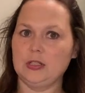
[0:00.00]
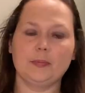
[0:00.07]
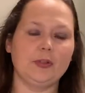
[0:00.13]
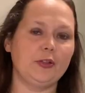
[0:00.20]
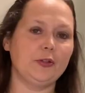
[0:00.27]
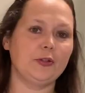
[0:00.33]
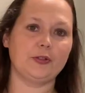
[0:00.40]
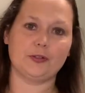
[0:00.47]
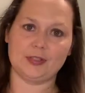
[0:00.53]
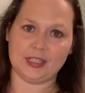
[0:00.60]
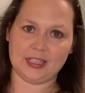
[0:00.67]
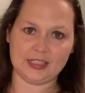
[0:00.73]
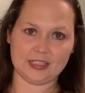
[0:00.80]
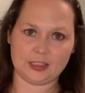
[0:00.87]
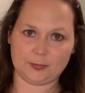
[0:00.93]
but you could use
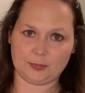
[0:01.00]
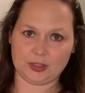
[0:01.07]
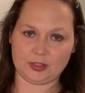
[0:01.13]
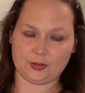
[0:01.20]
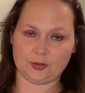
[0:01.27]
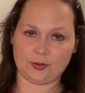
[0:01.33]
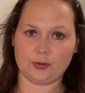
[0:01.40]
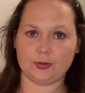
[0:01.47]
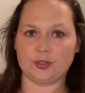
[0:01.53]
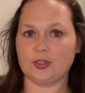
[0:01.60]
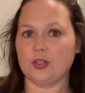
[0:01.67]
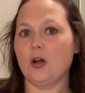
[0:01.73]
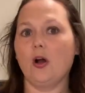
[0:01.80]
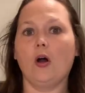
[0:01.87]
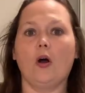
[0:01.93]
any espressos.
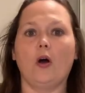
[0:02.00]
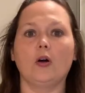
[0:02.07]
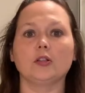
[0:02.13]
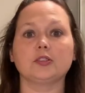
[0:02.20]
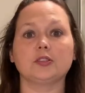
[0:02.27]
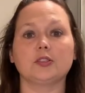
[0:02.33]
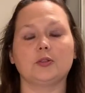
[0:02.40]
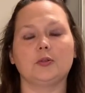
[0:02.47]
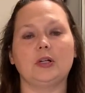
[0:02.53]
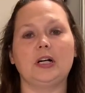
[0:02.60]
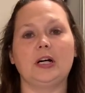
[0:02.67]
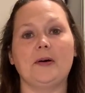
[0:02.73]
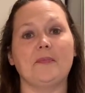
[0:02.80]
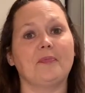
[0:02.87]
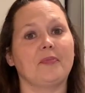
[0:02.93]
Also,
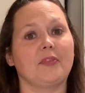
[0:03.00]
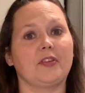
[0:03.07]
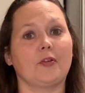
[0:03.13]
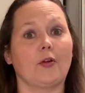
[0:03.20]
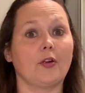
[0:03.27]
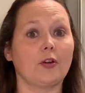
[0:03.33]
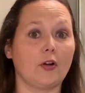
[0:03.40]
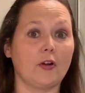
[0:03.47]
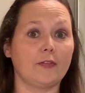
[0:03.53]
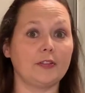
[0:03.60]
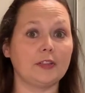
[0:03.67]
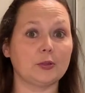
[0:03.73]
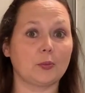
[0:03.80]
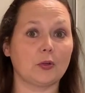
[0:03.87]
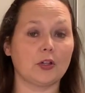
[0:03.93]
dark
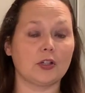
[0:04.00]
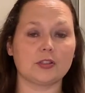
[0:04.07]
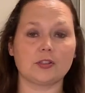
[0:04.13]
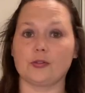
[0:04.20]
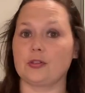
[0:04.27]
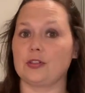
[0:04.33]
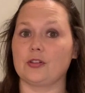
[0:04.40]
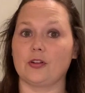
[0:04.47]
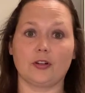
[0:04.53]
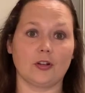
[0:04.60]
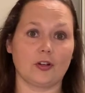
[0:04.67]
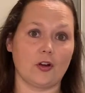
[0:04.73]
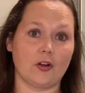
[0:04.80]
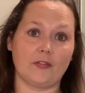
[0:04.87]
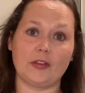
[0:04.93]
coffees work, so the darker
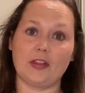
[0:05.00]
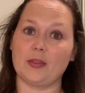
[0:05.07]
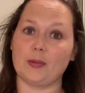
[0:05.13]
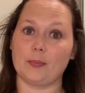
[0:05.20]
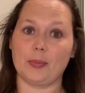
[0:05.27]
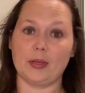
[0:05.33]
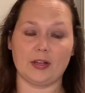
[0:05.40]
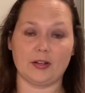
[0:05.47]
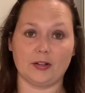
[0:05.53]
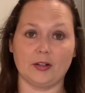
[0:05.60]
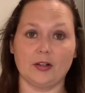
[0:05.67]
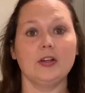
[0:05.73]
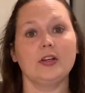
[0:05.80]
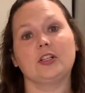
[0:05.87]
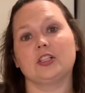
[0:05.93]
coffee, the better,
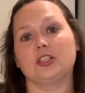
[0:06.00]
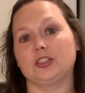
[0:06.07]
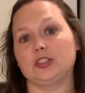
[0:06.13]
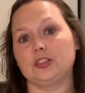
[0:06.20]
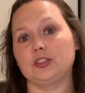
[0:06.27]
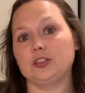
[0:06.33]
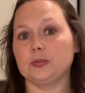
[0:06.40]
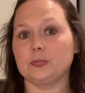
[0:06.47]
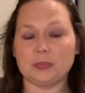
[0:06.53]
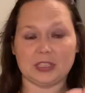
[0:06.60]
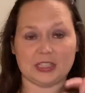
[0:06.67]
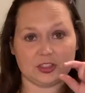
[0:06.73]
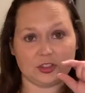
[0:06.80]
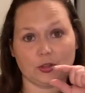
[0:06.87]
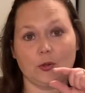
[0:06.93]

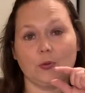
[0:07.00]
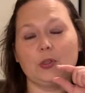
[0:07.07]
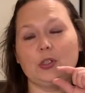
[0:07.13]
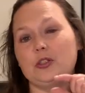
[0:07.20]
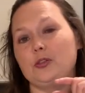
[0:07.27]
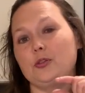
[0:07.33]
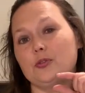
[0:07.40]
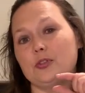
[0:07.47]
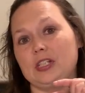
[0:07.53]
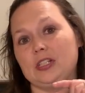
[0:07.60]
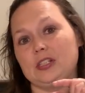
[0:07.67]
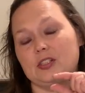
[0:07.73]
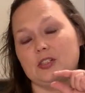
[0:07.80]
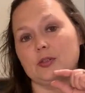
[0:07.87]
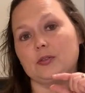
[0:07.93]
because you're only using
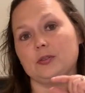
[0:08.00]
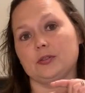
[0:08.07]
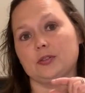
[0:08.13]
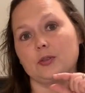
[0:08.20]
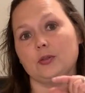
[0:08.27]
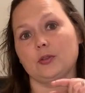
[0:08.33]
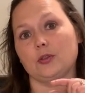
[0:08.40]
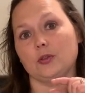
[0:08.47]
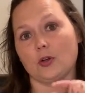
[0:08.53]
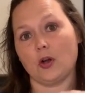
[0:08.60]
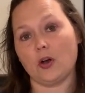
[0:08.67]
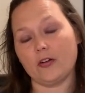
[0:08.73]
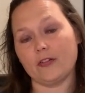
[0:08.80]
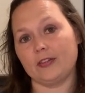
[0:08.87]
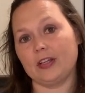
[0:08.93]
so little
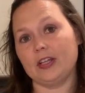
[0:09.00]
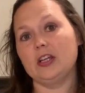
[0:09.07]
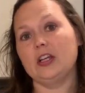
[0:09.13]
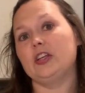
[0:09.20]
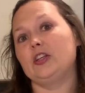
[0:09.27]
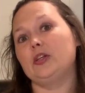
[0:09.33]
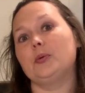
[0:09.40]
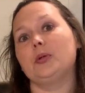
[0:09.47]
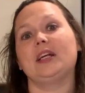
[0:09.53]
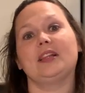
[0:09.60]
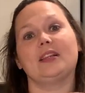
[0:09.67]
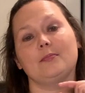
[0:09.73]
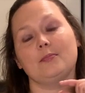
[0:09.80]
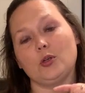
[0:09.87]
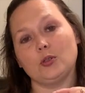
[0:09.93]
coffee, you want to get
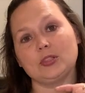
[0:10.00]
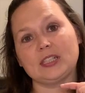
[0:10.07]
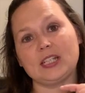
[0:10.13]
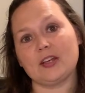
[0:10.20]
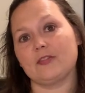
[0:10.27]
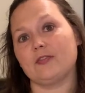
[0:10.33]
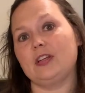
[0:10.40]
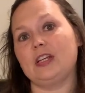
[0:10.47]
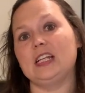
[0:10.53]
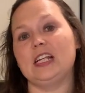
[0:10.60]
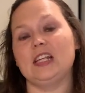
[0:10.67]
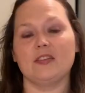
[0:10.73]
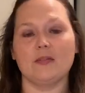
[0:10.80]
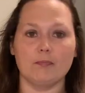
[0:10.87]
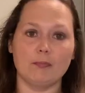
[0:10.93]
the most caffeine
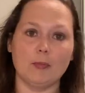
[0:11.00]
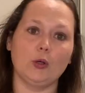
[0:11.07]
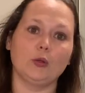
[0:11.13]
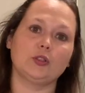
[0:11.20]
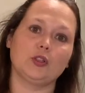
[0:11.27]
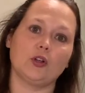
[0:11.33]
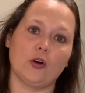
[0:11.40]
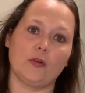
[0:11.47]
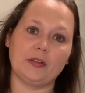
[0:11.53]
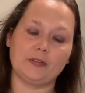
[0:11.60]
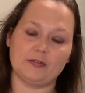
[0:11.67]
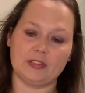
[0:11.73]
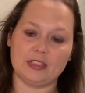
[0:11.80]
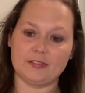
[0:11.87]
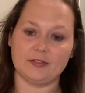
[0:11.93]
and the most coffee
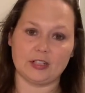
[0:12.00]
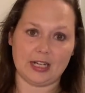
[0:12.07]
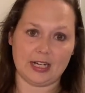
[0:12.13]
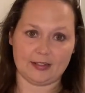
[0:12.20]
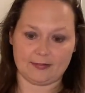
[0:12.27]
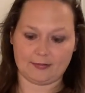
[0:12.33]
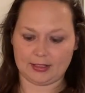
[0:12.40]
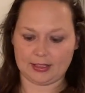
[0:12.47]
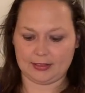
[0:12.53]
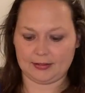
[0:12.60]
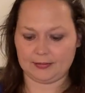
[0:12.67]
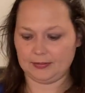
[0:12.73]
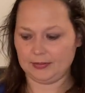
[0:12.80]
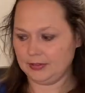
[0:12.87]
flavor out of that.